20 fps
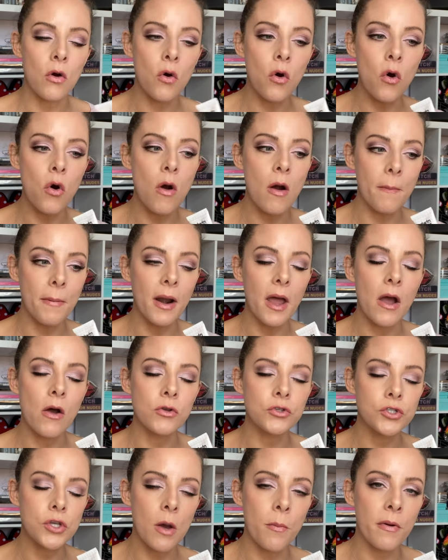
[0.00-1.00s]
or apply it
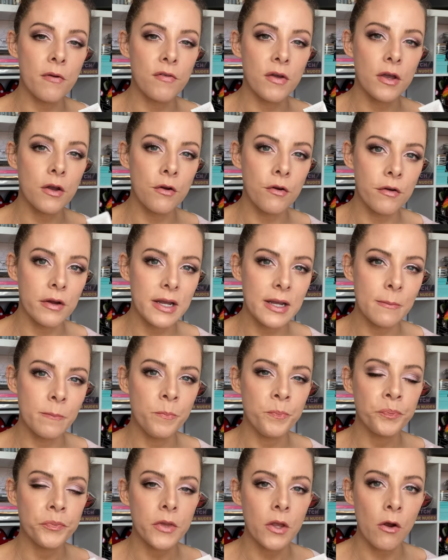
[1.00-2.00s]
on top of a cream
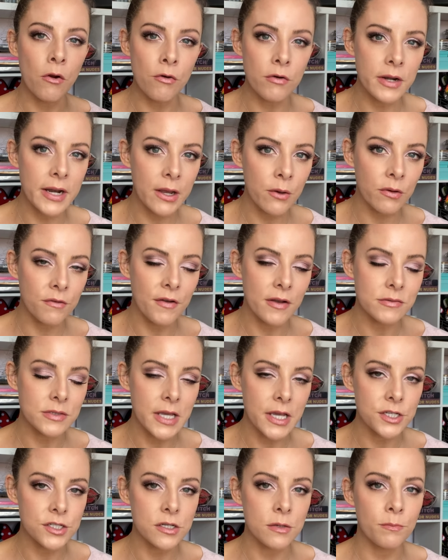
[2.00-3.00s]
or a liquid
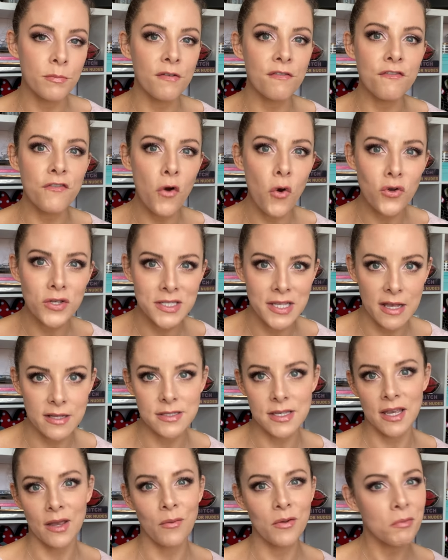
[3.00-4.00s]
foundation before
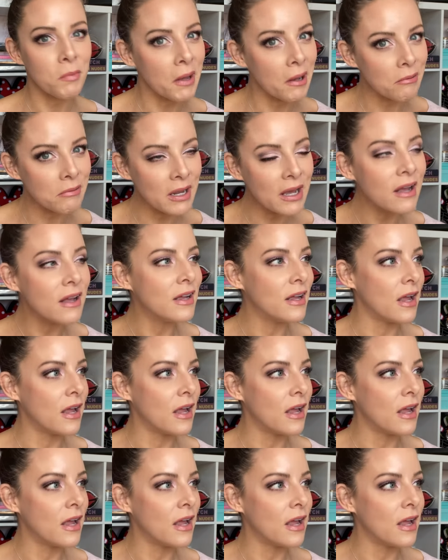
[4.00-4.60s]
setting it with powder.